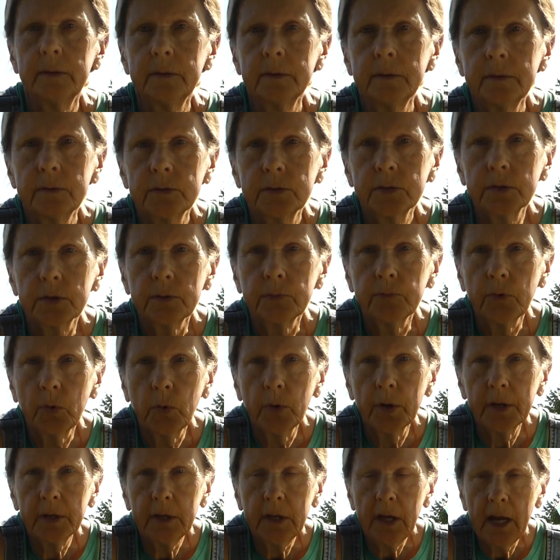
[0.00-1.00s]

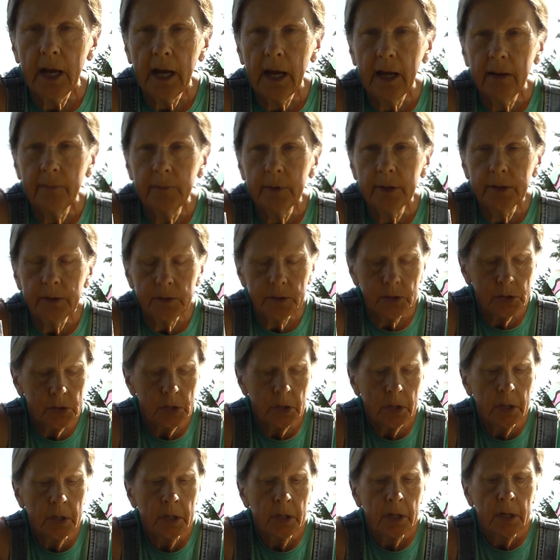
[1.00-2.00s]
Savoy cabbage,
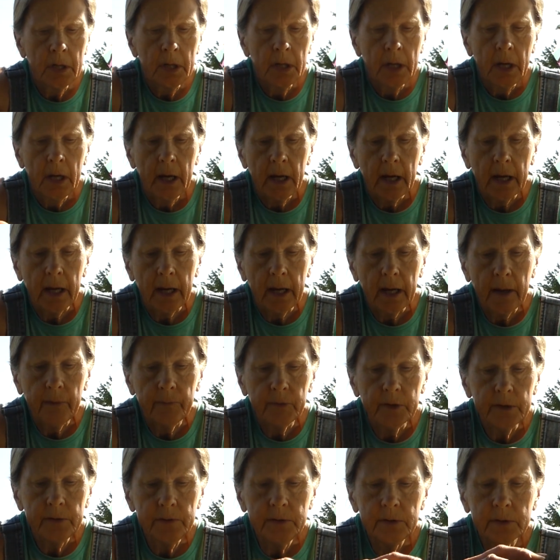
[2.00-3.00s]
and
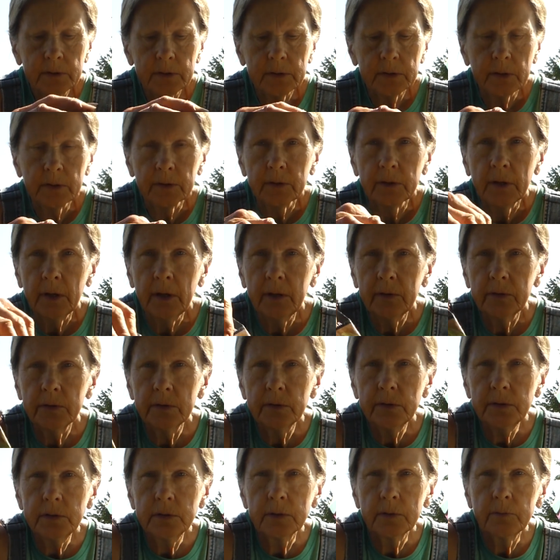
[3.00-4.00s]
this is
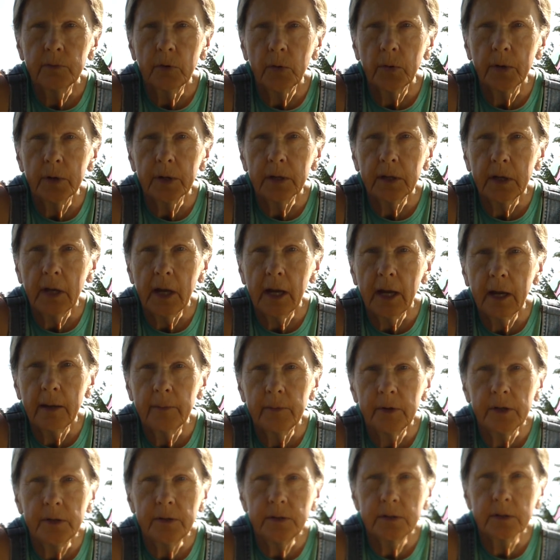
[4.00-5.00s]
another Savoy
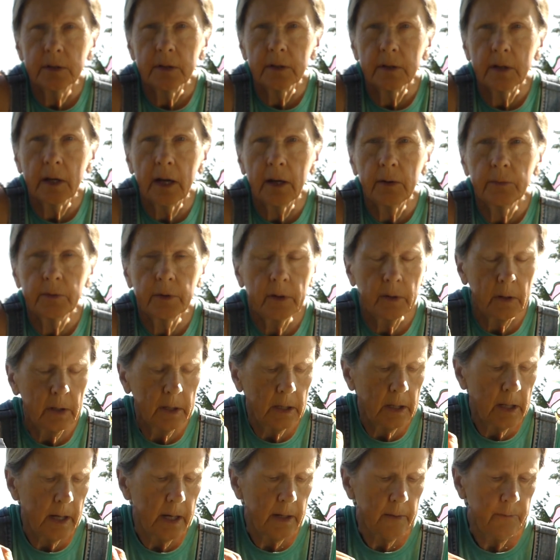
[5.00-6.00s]
cabbage that I really
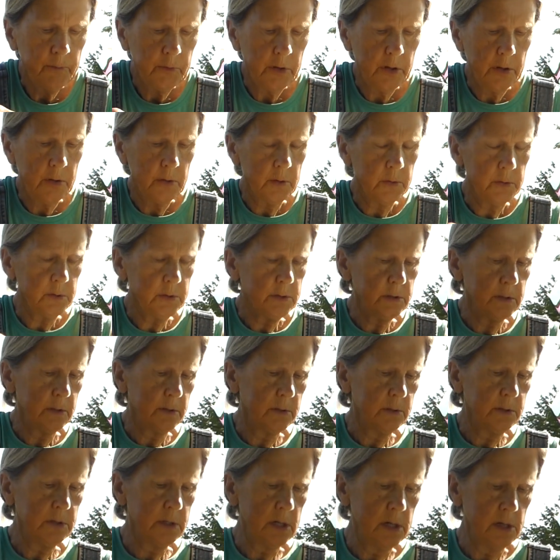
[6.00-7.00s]
like those. They're
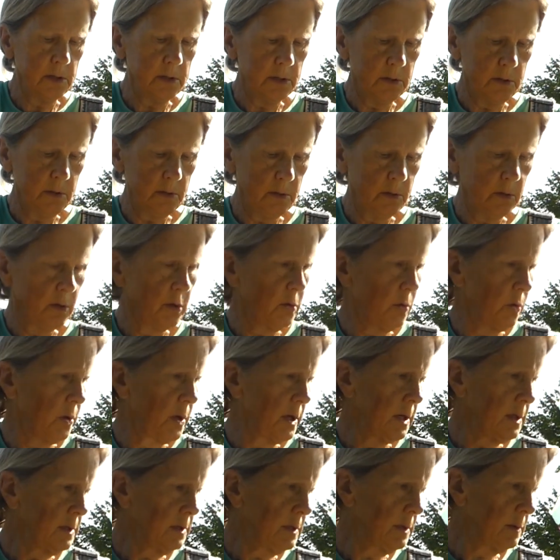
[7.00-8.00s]
tender and
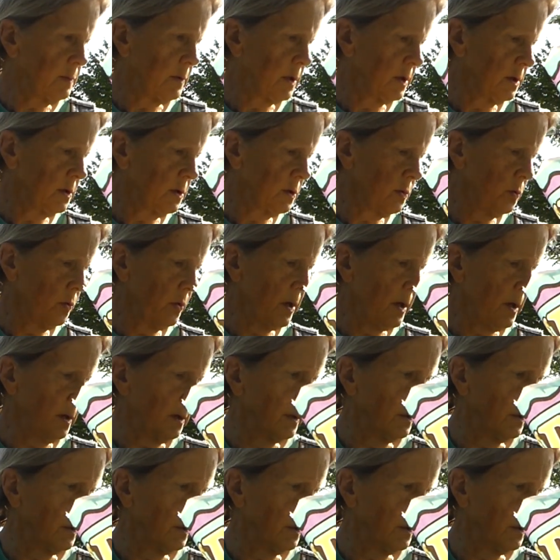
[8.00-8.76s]
crisp and do well